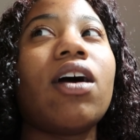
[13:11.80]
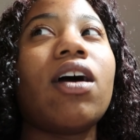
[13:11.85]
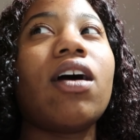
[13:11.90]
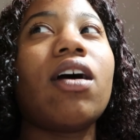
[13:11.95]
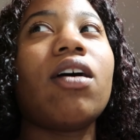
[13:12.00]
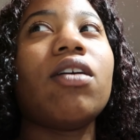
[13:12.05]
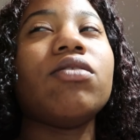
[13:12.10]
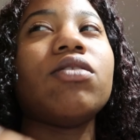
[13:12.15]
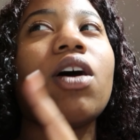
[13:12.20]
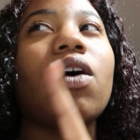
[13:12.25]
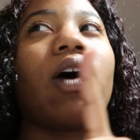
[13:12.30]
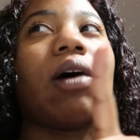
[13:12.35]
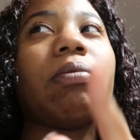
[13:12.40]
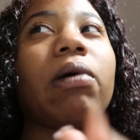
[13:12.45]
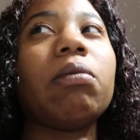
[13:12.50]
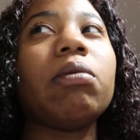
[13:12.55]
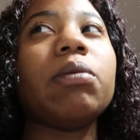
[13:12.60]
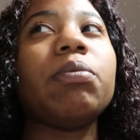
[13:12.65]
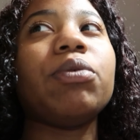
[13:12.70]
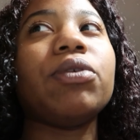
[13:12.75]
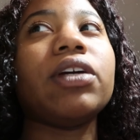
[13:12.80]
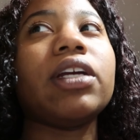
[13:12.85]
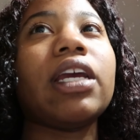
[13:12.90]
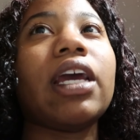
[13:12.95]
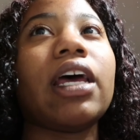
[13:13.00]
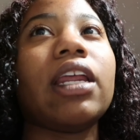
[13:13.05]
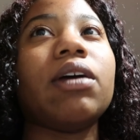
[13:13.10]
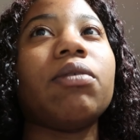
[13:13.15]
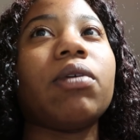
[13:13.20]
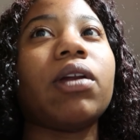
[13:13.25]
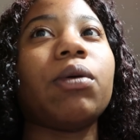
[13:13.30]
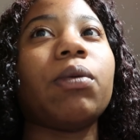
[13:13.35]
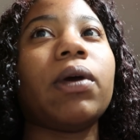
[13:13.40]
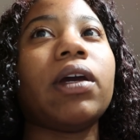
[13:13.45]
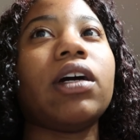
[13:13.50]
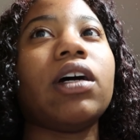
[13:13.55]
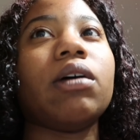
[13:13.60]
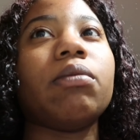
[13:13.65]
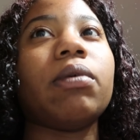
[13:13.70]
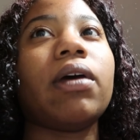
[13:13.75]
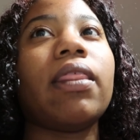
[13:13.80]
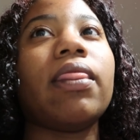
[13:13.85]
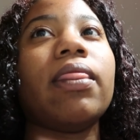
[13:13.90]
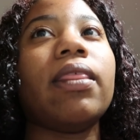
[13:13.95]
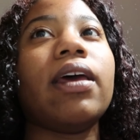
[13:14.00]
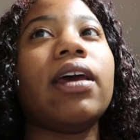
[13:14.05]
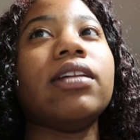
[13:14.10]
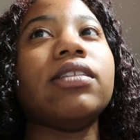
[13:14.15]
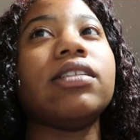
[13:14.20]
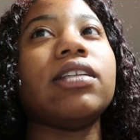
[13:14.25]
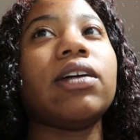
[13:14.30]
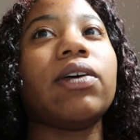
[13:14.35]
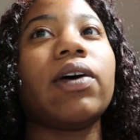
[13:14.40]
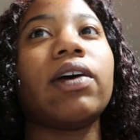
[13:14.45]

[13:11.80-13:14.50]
No, I'll probably pre-edit when I wake up and then see how I